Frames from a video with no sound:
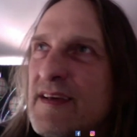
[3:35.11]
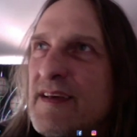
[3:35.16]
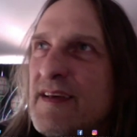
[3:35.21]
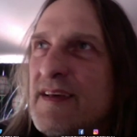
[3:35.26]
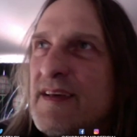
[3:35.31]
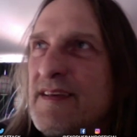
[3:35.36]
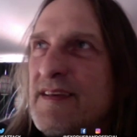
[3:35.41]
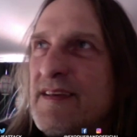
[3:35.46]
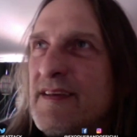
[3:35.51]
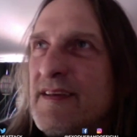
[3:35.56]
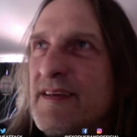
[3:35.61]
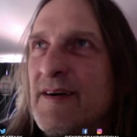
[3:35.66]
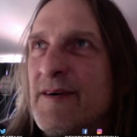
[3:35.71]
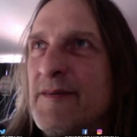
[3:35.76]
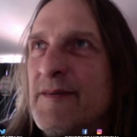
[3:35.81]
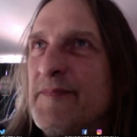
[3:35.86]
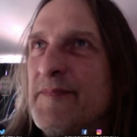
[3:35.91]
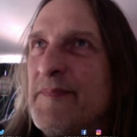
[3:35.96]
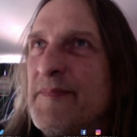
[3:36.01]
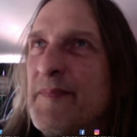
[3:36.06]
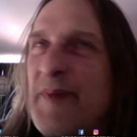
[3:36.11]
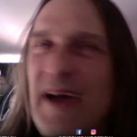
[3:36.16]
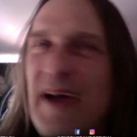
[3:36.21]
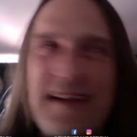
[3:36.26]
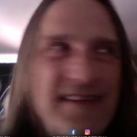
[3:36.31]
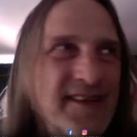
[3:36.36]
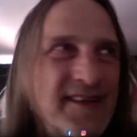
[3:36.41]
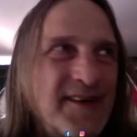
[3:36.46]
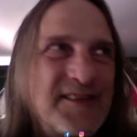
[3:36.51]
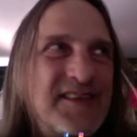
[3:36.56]
you know back
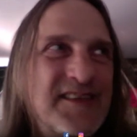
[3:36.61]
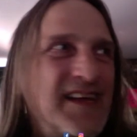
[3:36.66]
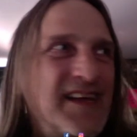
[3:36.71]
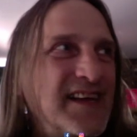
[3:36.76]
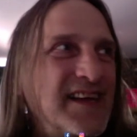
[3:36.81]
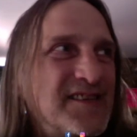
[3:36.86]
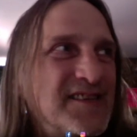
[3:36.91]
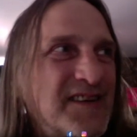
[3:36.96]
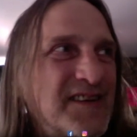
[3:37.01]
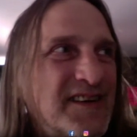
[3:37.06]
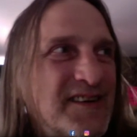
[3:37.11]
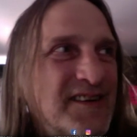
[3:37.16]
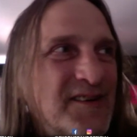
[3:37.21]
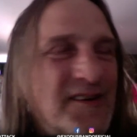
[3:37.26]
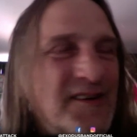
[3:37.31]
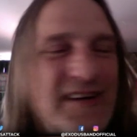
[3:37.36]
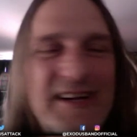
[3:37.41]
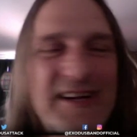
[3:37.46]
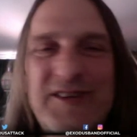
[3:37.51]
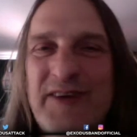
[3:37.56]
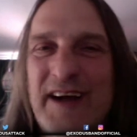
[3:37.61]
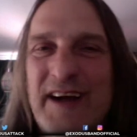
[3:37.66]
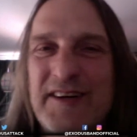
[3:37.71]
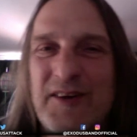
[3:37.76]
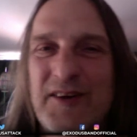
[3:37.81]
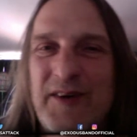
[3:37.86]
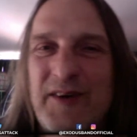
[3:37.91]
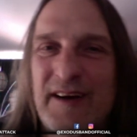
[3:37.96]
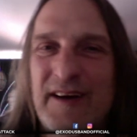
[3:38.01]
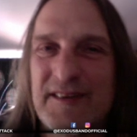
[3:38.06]
in those days you could you could attract
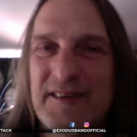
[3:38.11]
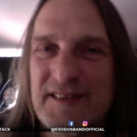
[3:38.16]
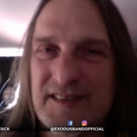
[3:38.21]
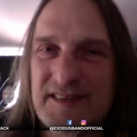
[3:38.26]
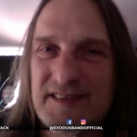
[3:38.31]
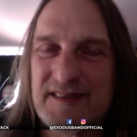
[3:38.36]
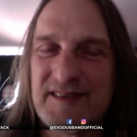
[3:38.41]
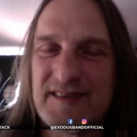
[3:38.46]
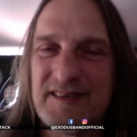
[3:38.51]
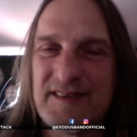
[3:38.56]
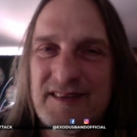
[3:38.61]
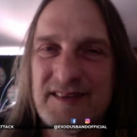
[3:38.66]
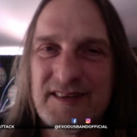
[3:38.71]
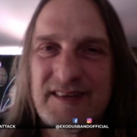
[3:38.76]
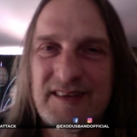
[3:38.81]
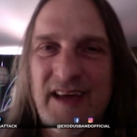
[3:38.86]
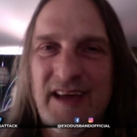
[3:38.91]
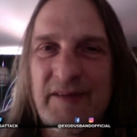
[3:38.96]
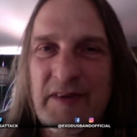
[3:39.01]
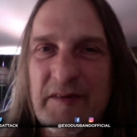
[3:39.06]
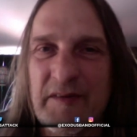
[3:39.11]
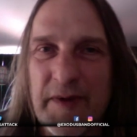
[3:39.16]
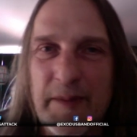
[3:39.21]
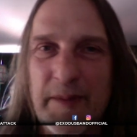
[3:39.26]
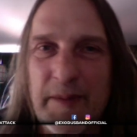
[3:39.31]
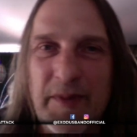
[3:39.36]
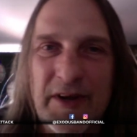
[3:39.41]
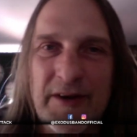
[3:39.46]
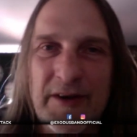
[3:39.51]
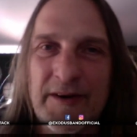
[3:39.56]
a crowd just just having free
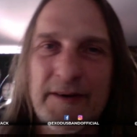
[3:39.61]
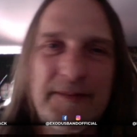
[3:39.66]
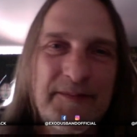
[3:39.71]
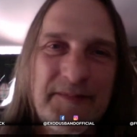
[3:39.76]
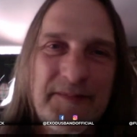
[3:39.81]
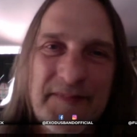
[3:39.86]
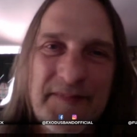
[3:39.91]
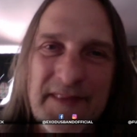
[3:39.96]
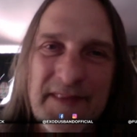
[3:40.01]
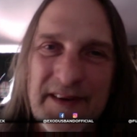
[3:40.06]
beer yeah. you